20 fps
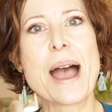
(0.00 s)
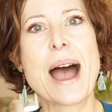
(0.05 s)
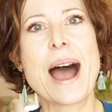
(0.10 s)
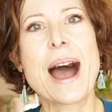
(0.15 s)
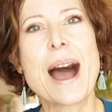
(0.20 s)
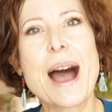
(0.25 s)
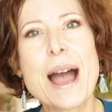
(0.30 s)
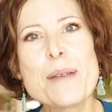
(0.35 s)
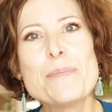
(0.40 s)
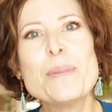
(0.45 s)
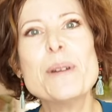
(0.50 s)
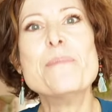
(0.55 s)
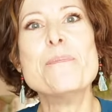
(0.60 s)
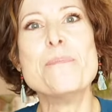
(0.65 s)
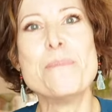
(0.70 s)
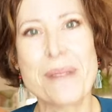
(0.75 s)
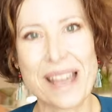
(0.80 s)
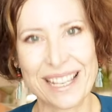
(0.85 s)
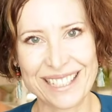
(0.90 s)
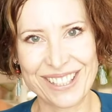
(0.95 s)

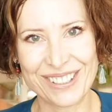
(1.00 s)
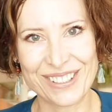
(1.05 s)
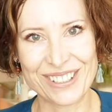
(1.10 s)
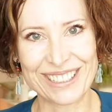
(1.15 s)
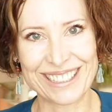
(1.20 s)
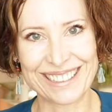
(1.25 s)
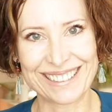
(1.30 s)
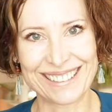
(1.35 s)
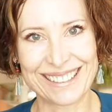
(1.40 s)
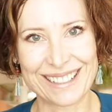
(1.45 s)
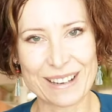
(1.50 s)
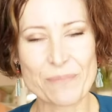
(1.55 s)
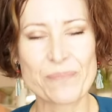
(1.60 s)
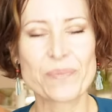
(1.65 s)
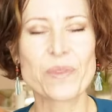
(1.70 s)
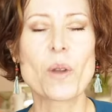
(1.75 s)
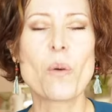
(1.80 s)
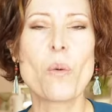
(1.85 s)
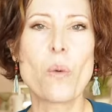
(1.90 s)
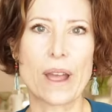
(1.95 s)
hyper-masculine
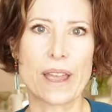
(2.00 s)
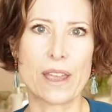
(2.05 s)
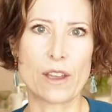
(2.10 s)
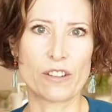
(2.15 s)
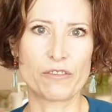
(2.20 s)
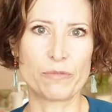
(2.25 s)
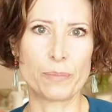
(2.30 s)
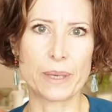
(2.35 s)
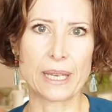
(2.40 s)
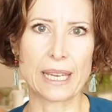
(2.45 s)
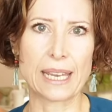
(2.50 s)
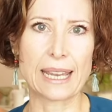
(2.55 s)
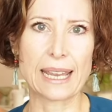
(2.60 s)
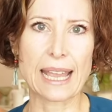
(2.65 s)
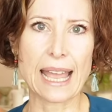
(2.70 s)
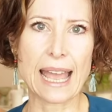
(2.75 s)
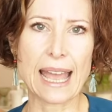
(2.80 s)
way of being.